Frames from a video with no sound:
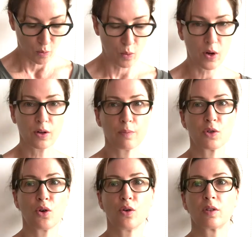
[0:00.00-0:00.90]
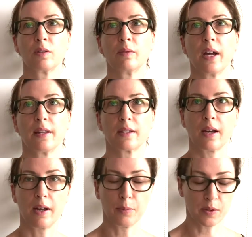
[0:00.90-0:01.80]
Welcome to Awesome
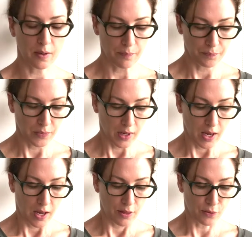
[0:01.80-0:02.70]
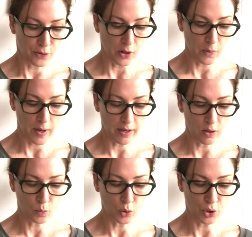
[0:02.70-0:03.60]
Landscapes. The
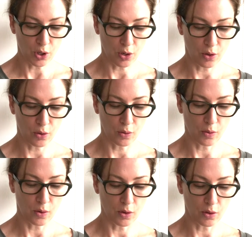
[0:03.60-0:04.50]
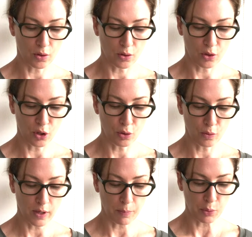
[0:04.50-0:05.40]
following will show
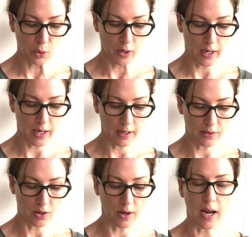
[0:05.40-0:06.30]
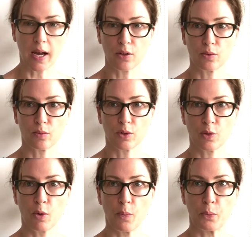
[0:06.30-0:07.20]
new employees on how to
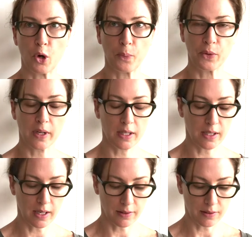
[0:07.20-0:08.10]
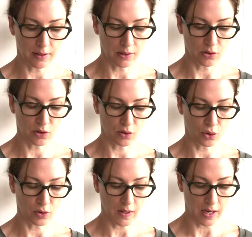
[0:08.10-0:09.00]
respond properly to incidents
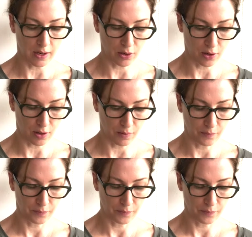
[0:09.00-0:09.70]
should they occur.